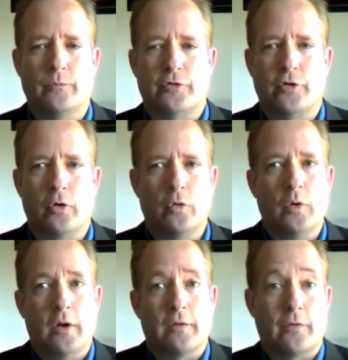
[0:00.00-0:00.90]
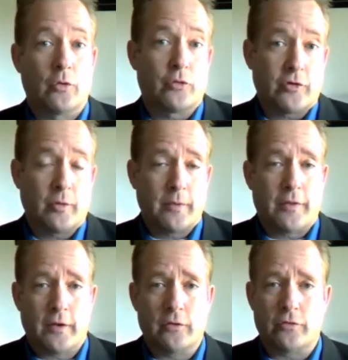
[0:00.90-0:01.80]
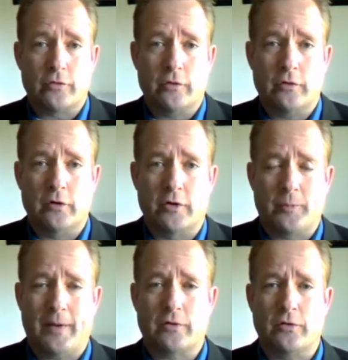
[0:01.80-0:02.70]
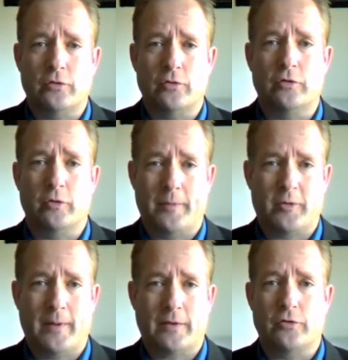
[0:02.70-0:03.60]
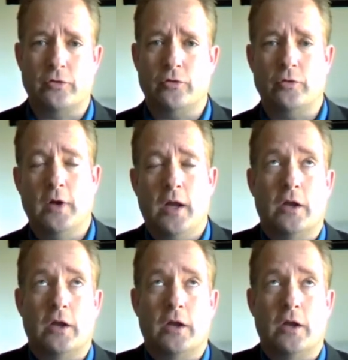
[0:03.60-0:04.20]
So those are some of the things you'll be expected to do.